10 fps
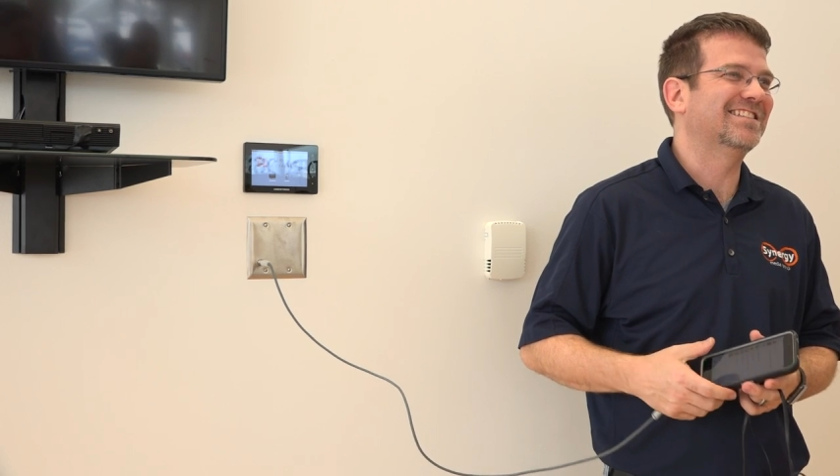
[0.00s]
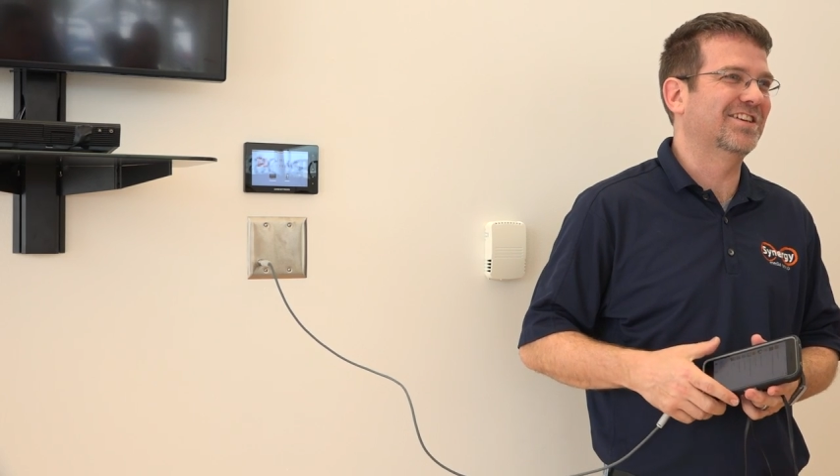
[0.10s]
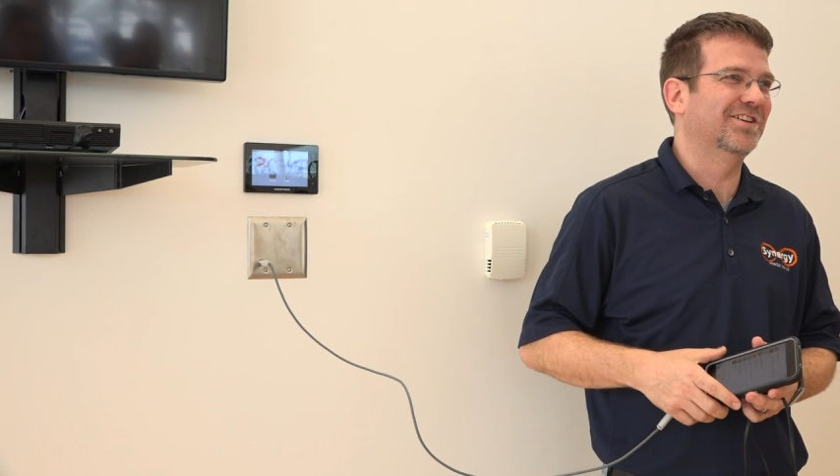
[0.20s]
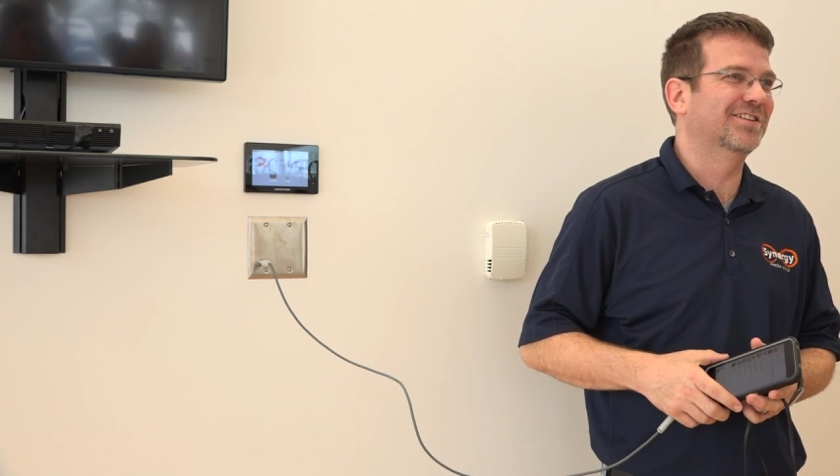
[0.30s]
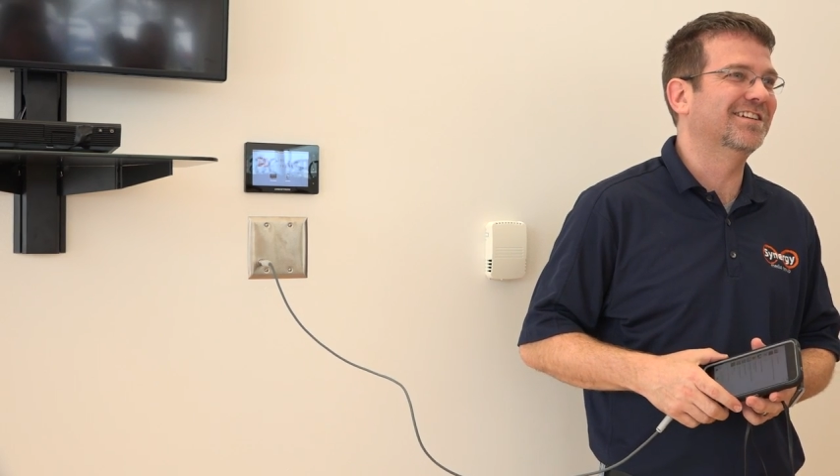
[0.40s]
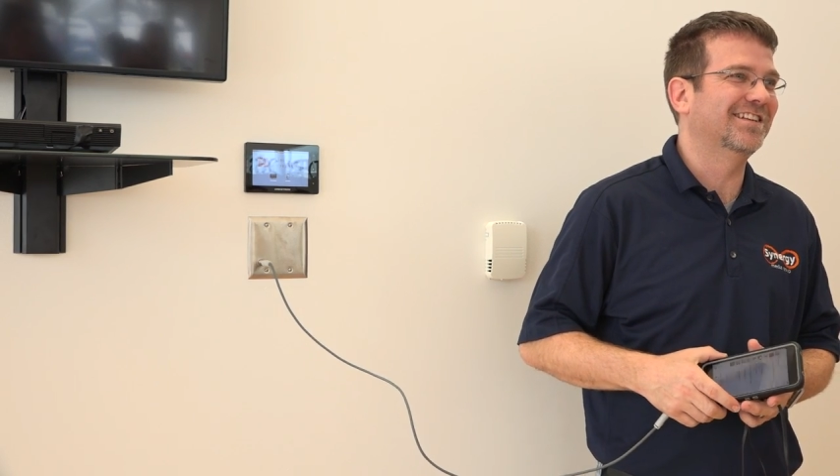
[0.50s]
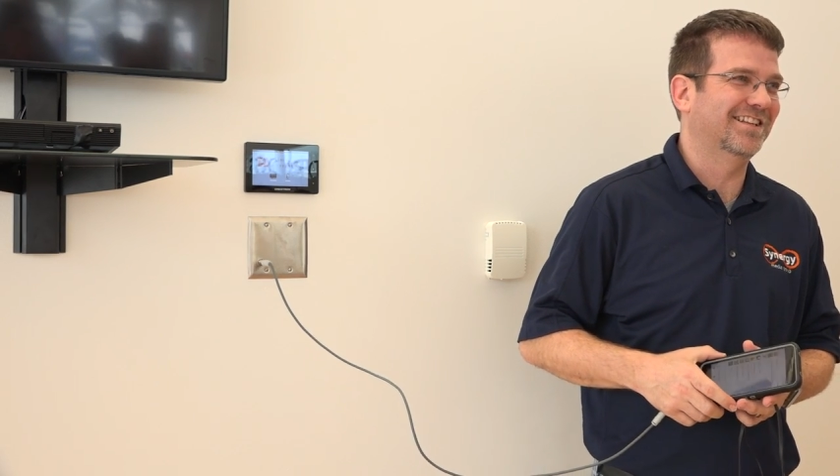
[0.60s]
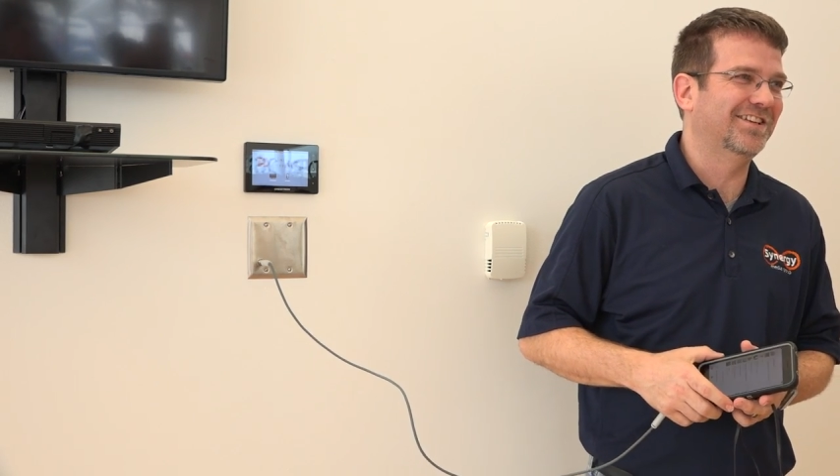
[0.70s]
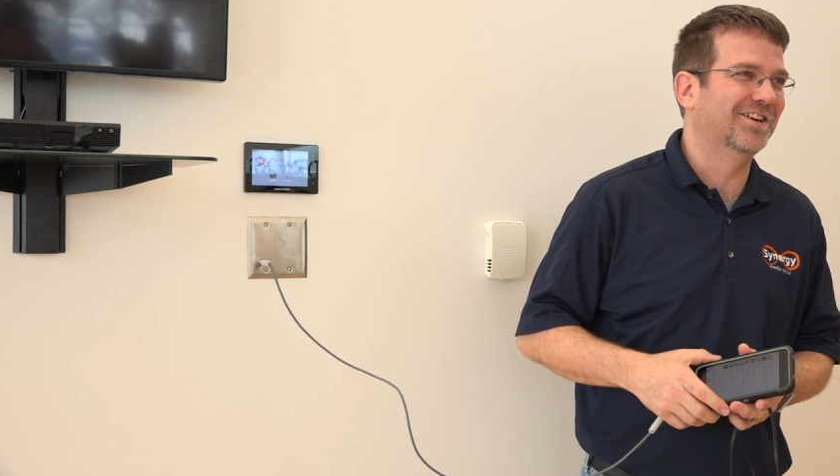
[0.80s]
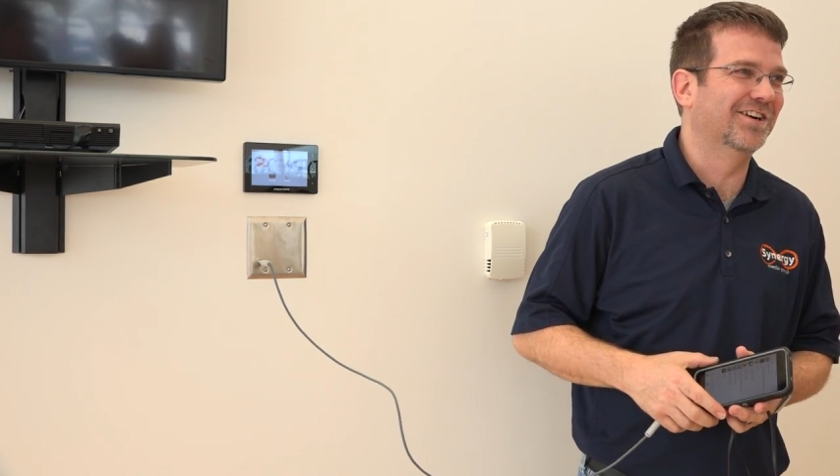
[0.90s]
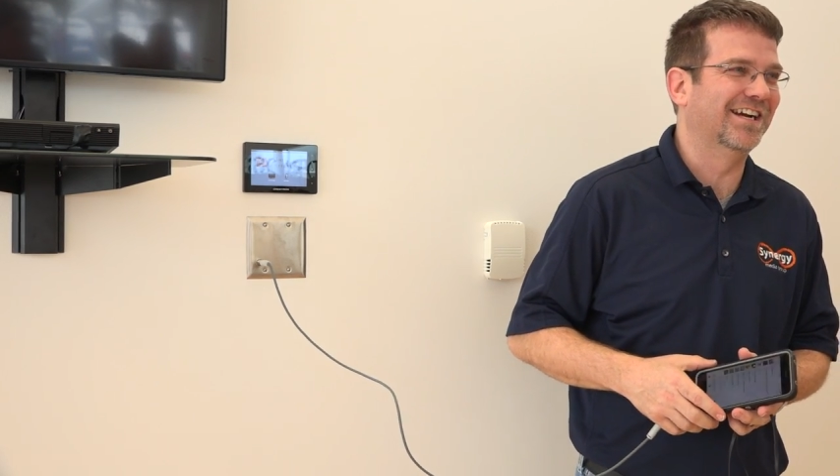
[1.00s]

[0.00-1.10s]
So you're, teaches a you're